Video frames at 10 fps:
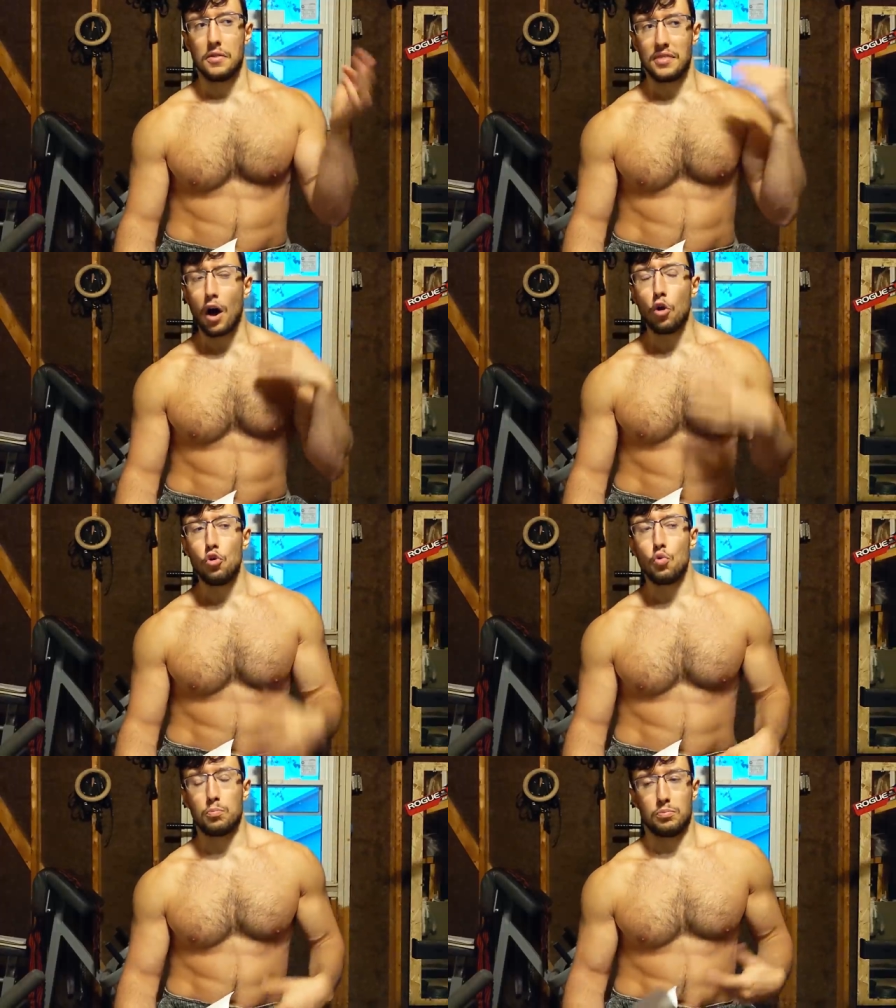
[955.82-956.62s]
Now
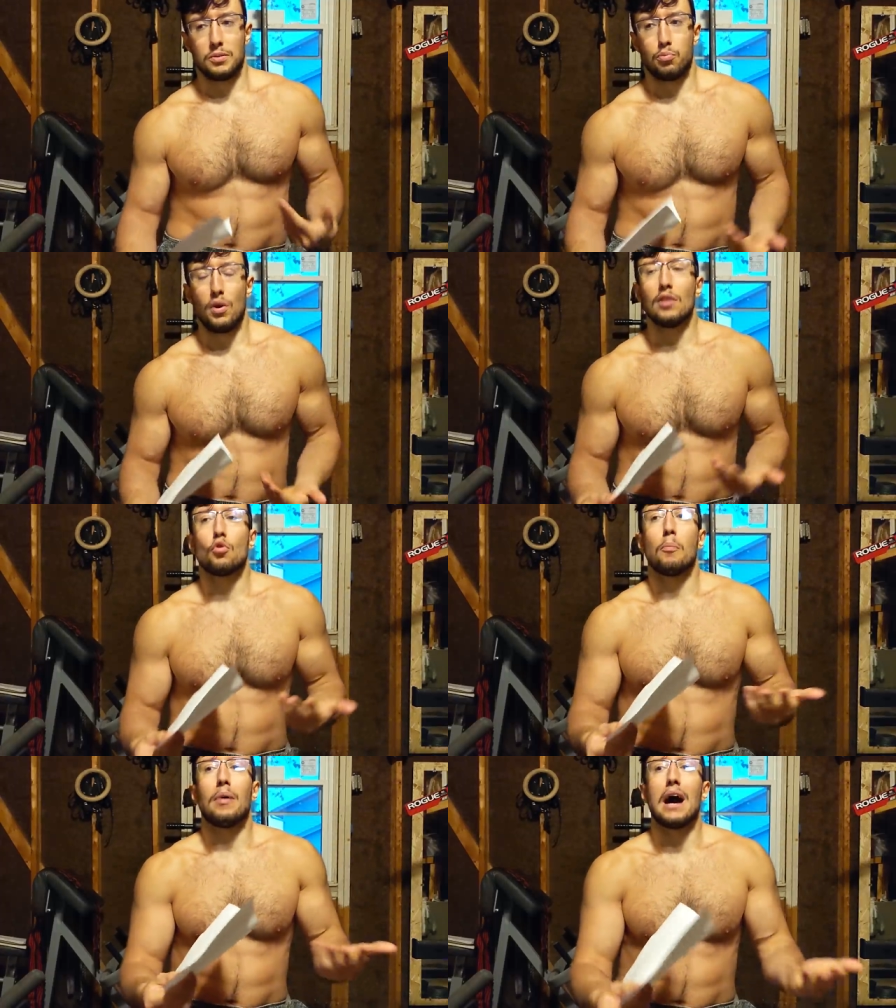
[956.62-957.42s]
you bring
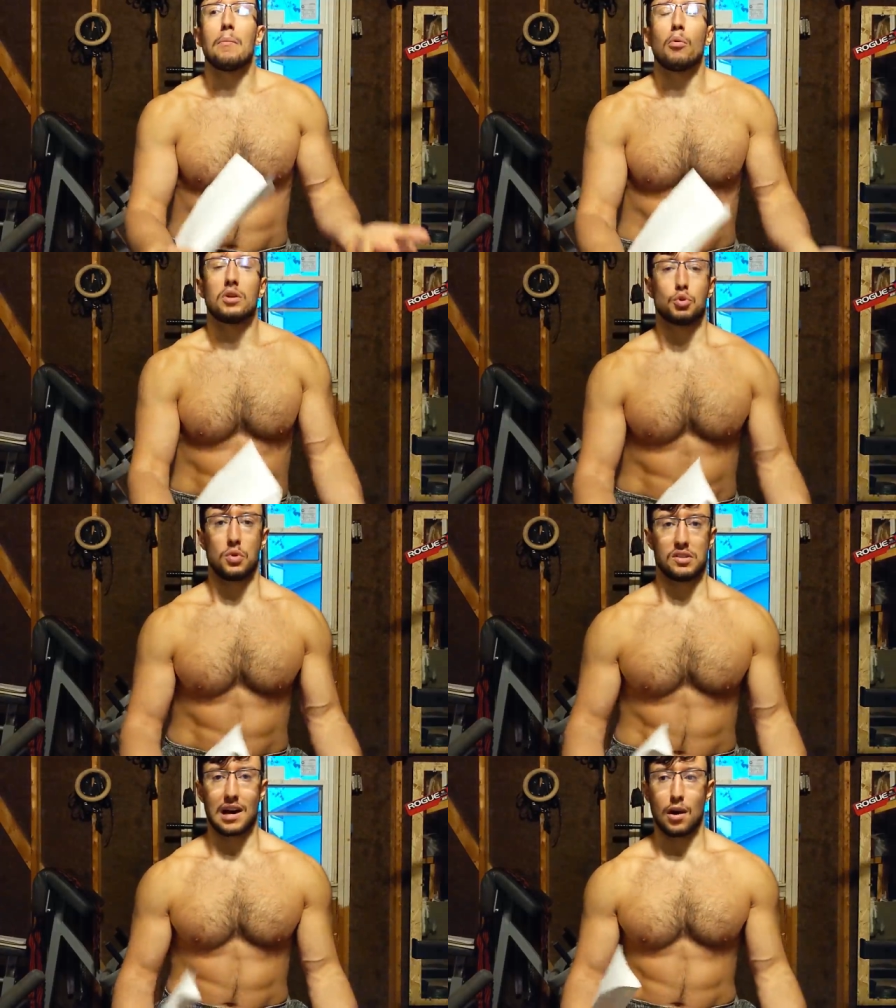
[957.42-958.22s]
the Bible
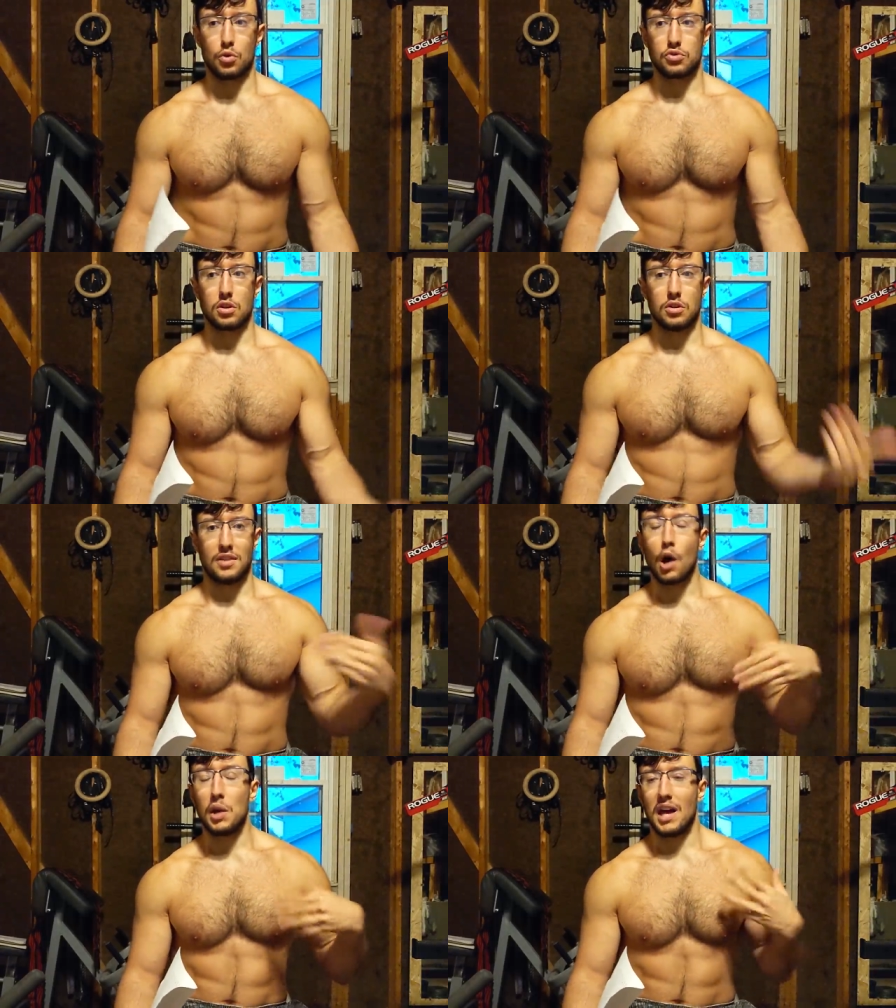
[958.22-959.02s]
into his house.
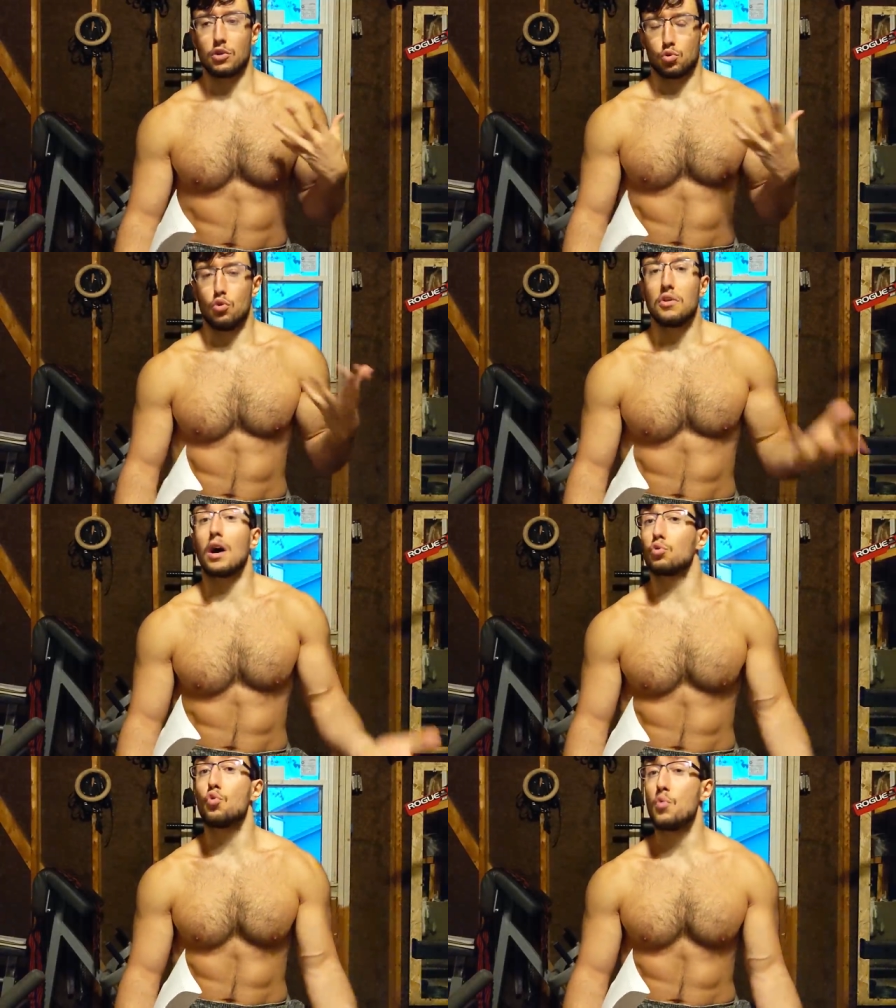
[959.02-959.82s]
Now he has to learn
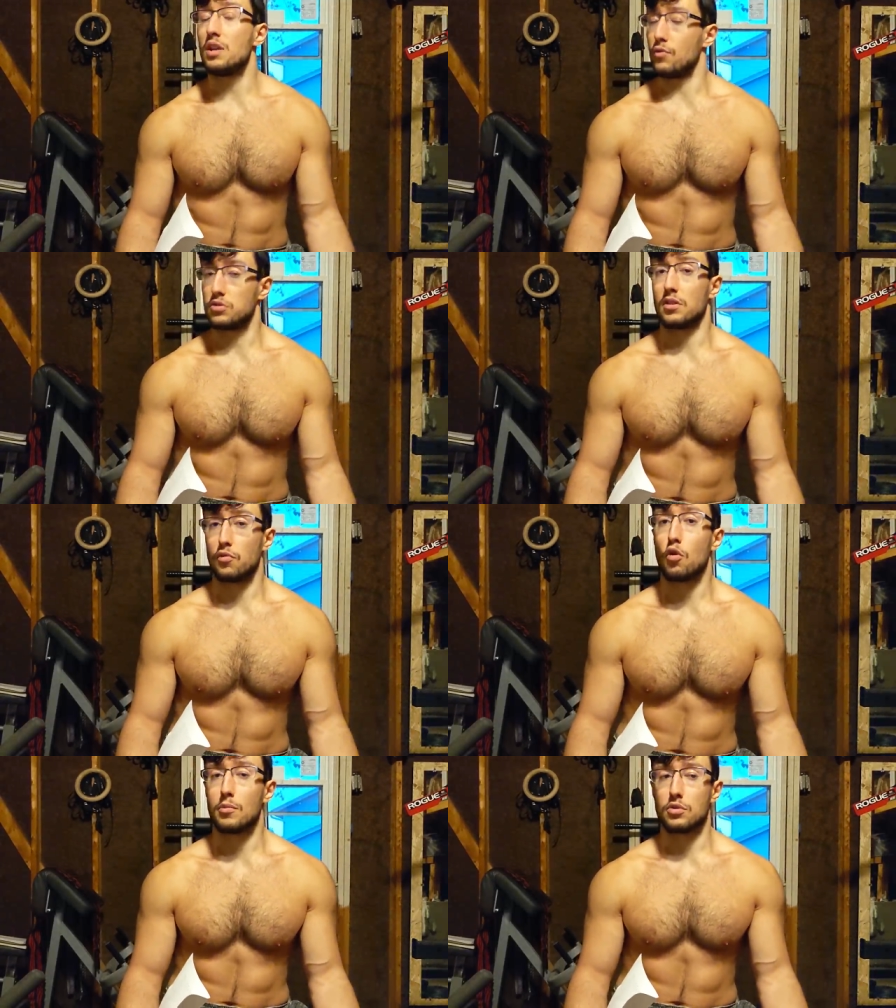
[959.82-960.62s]
how to read first and
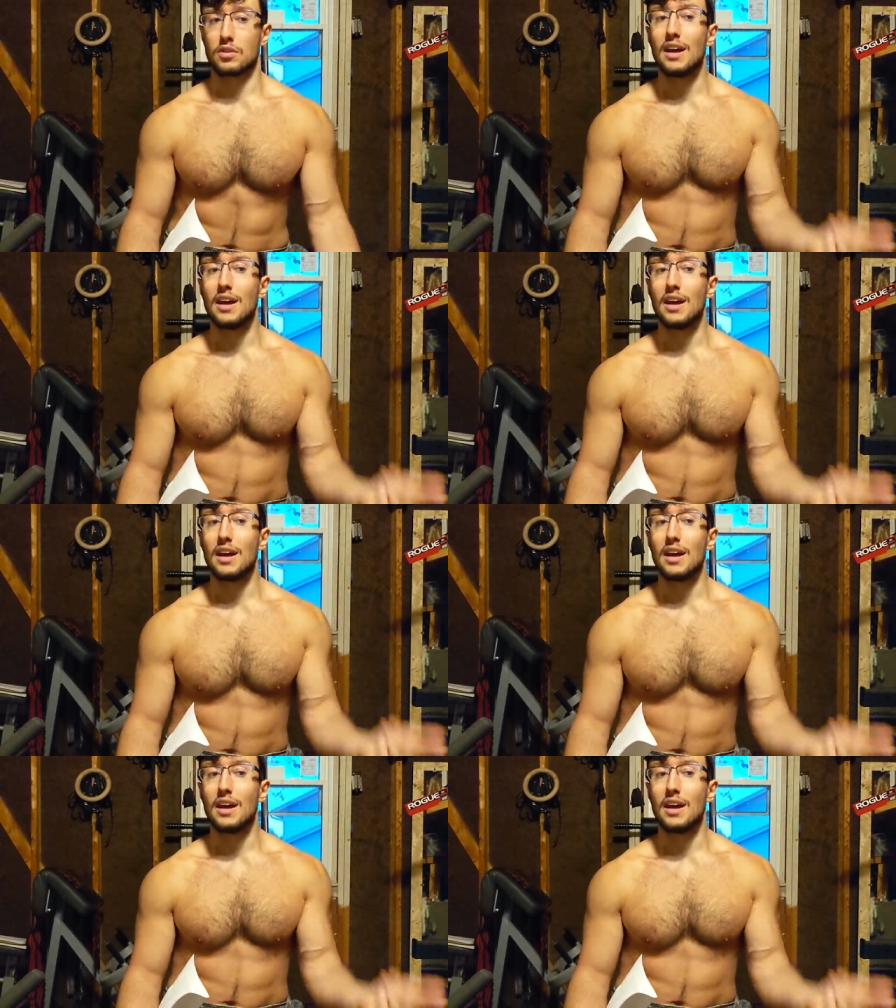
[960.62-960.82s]
foremost.